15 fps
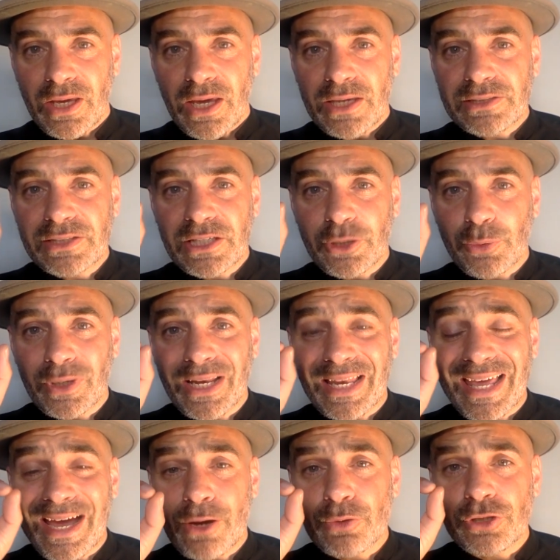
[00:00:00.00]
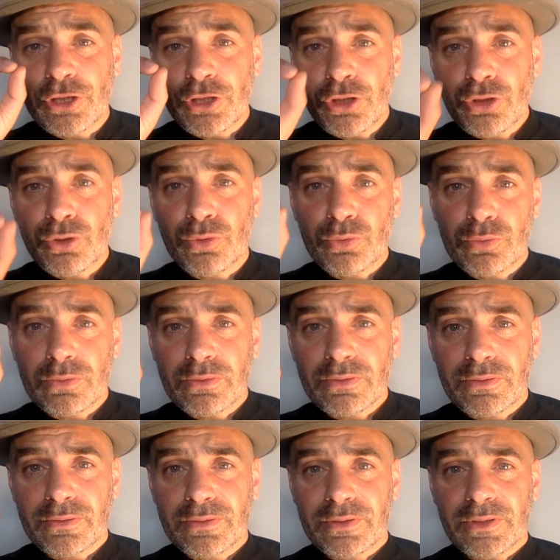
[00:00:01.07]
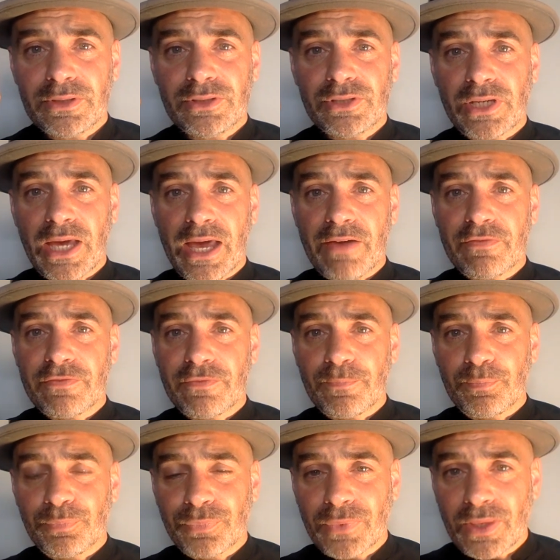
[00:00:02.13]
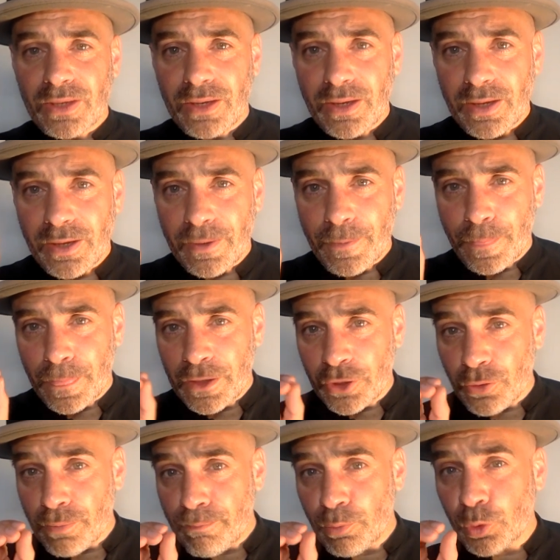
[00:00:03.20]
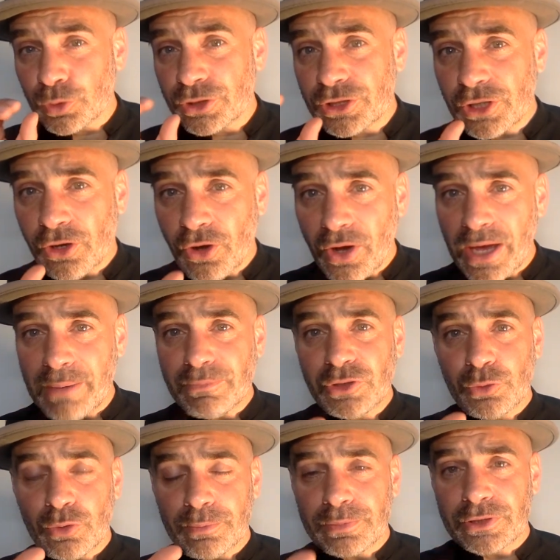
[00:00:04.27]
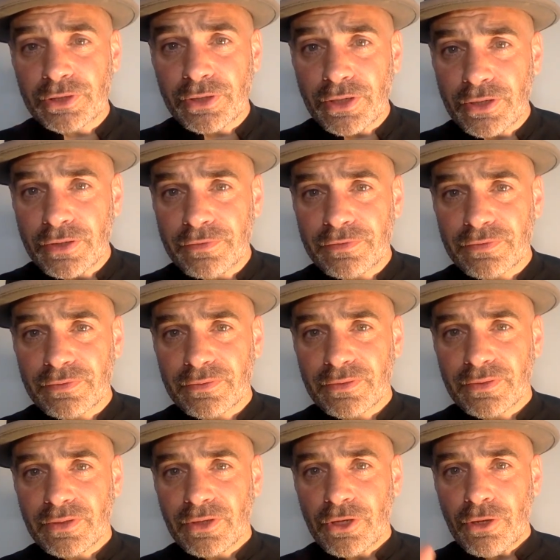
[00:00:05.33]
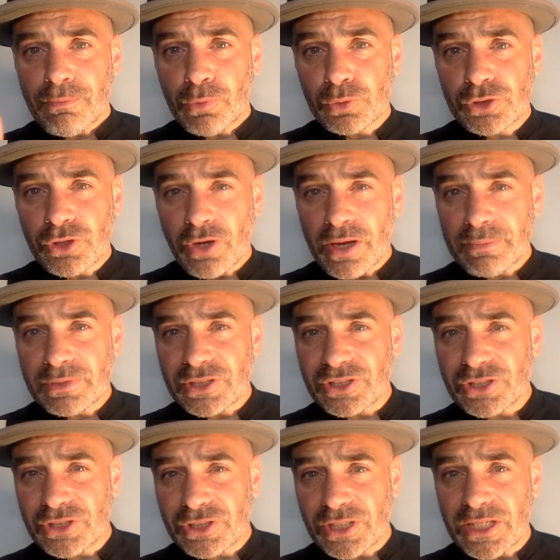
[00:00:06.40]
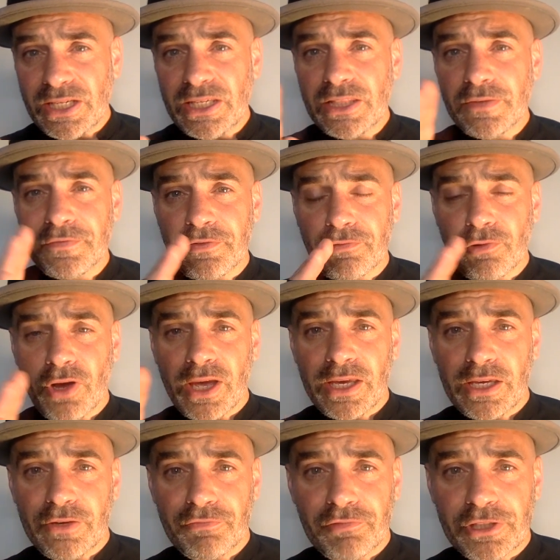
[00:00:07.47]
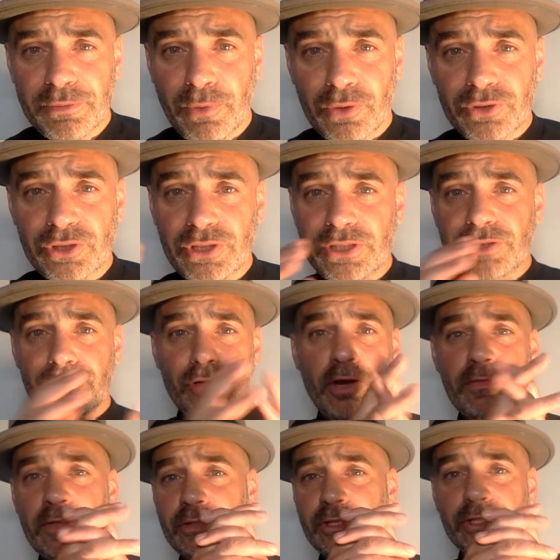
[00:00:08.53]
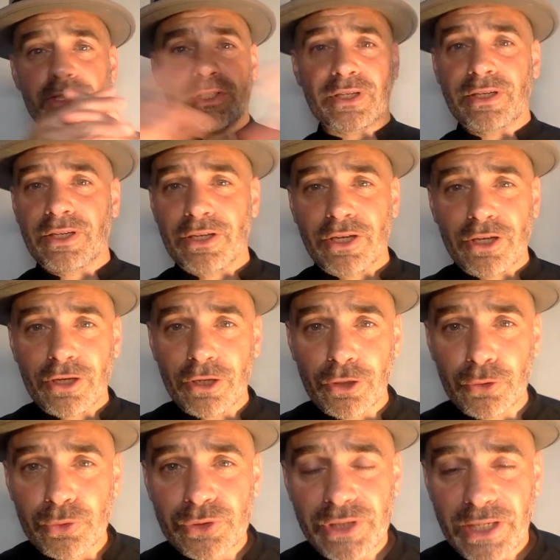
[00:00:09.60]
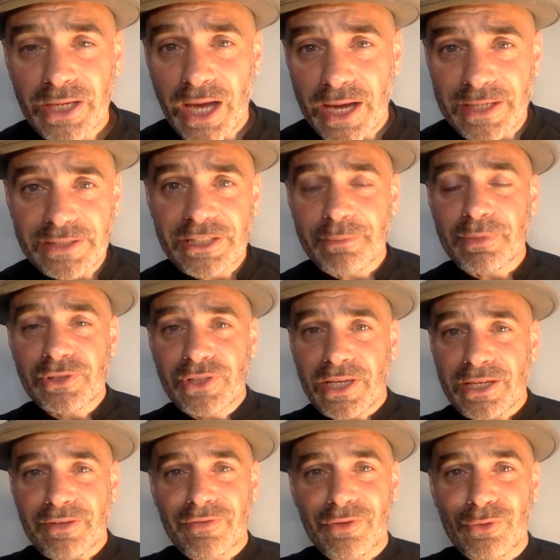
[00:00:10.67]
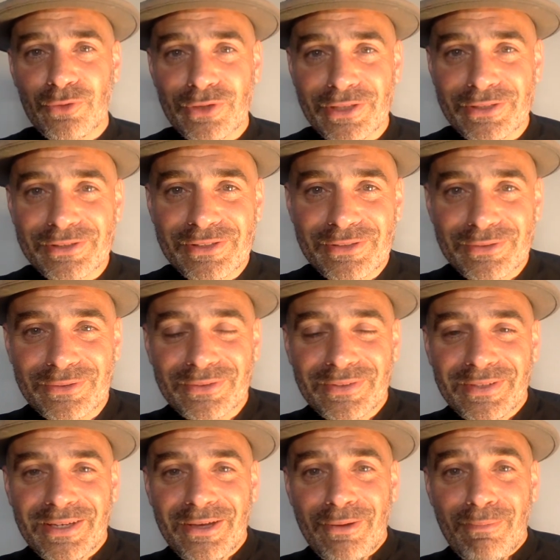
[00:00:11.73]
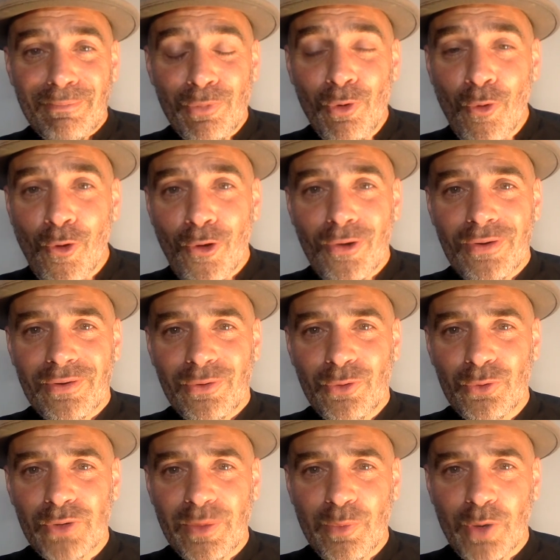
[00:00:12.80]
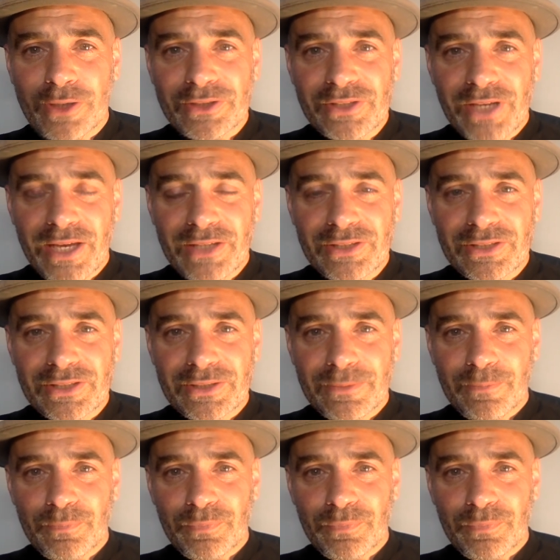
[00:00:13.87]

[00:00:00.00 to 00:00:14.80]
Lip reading: It's going to allow you to have more time to observe, more time to see the variety of responses rather than just losing 80% of an audience or more all in one test.